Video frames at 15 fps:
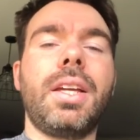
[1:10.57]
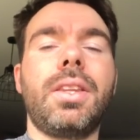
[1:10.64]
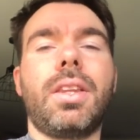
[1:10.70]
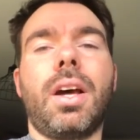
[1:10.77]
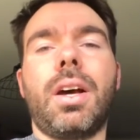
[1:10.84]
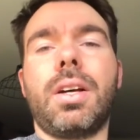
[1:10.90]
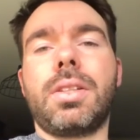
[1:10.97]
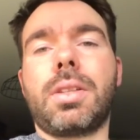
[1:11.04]

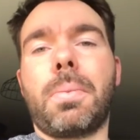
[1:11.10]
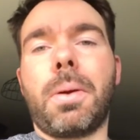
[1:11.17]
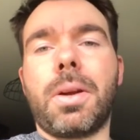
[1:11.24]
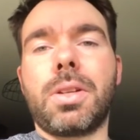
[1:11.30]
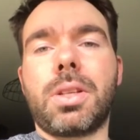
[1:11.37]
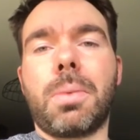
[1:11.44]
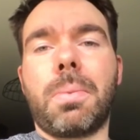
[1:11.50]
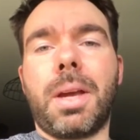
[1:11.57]
that are
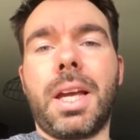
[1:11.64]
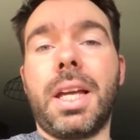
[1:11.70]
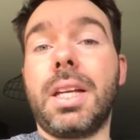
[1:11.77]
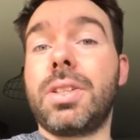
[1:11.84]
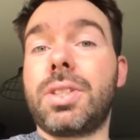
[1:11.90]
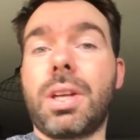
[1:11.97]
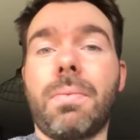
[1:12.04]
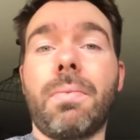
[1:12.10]
supposed to be
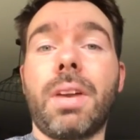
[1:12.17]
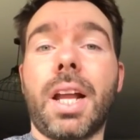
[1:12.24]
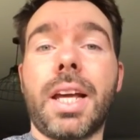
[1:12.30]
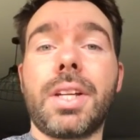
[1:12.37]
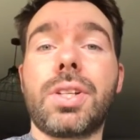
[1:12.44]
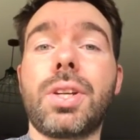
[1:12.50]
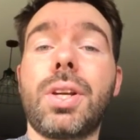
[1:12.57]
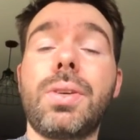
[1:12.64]
gym
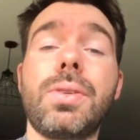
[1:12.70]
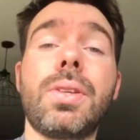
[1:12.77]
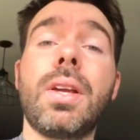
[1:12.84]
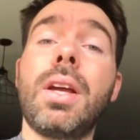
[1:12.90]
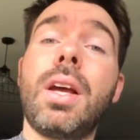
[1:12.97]
related shoes